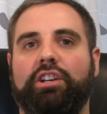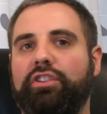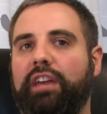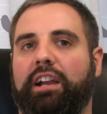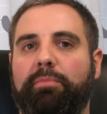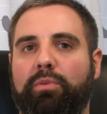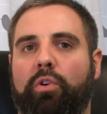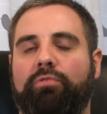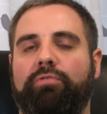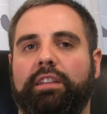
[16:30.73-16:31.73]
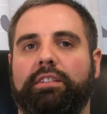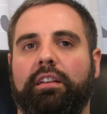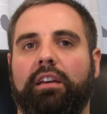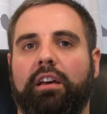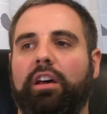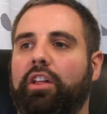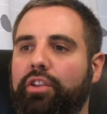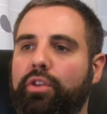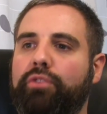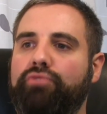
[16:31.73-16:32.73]
So that could be one reason.
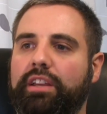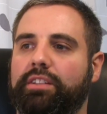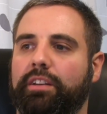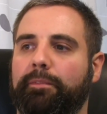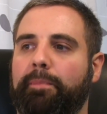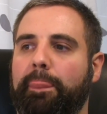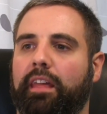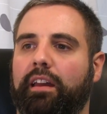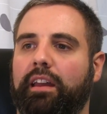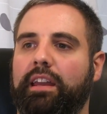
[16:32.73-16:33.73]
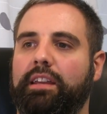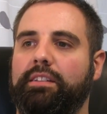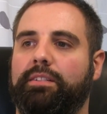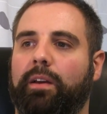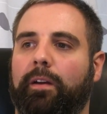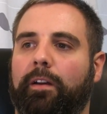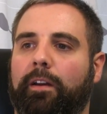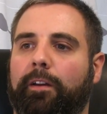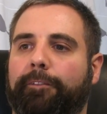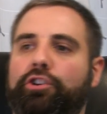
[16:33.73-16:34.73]
The other reason is,
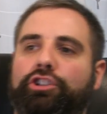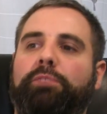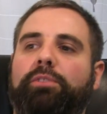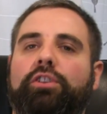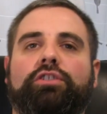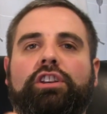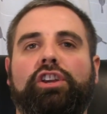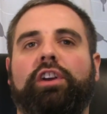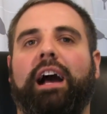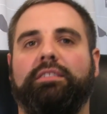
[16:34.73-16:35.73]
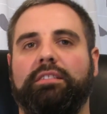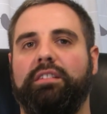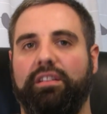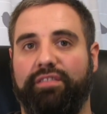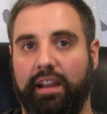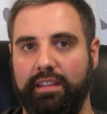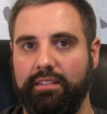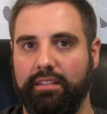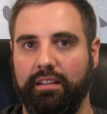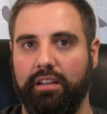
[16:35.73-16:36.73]
could she be using Newcastle as a
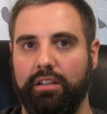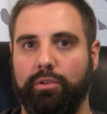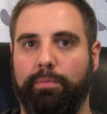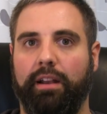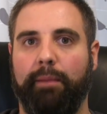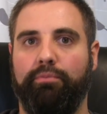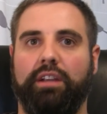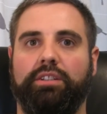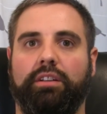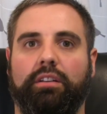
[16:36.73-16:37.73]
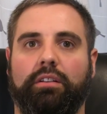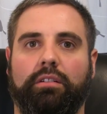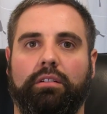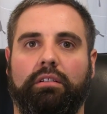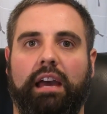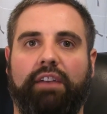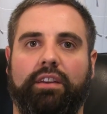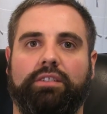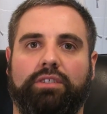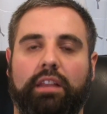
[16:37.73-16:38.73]
device to apply pressure to
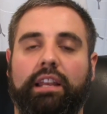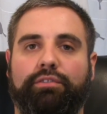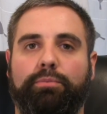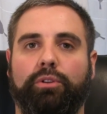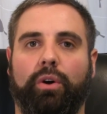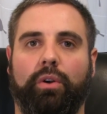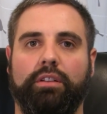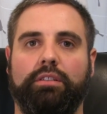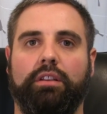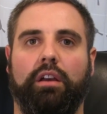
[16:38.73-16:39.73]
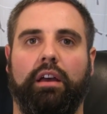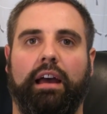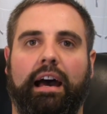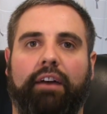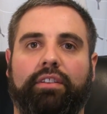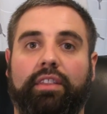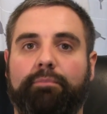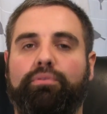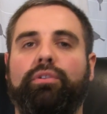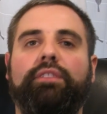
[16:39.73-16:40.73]
FSG, the Liverpool owners, after
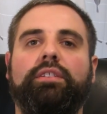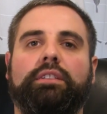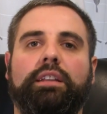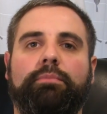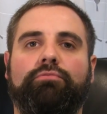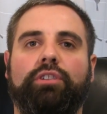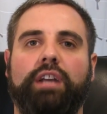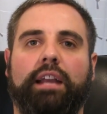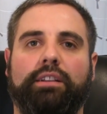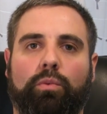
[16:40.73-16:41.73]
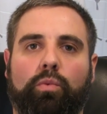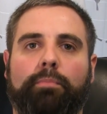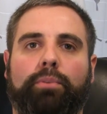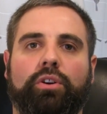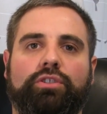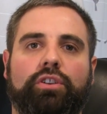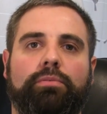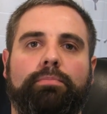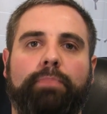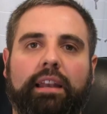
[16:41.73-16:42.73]
they'd previously rejected a
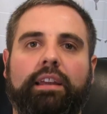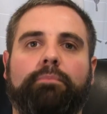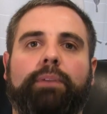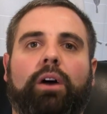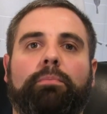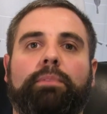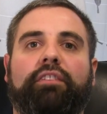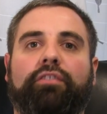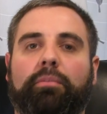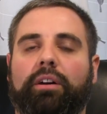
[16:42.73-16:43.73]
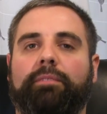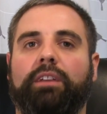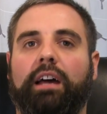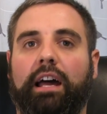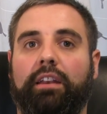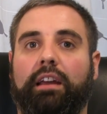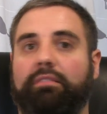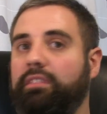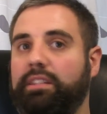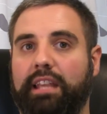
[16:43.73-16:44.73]
£1.2 billion bid from her
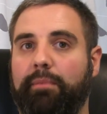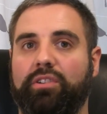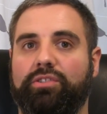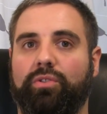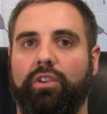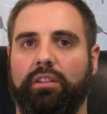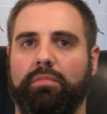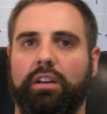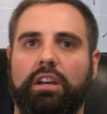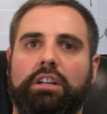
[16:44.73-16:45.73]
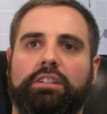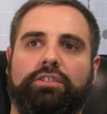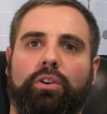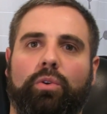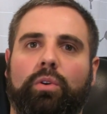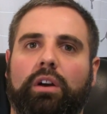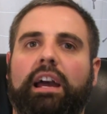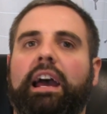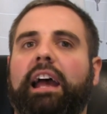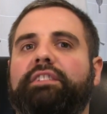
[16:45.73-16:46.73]
and the same consortium? So
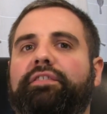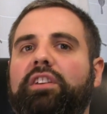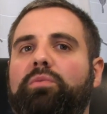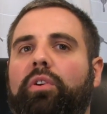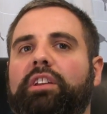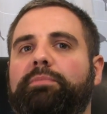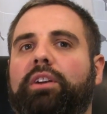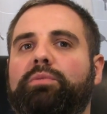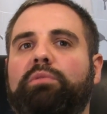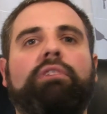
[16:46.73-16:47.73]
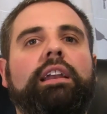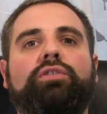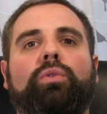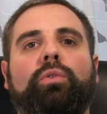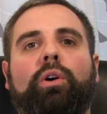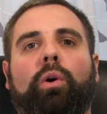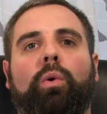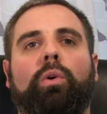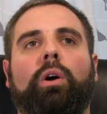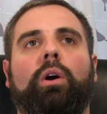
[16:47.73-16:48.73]
it's a funny one, this, because we really don't
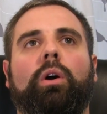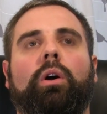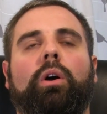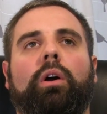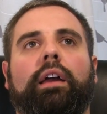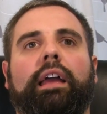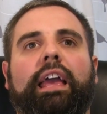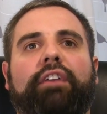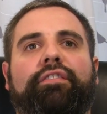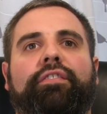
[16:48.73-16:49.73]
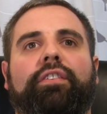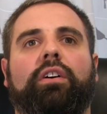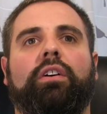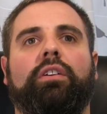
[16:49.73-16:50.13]
know if...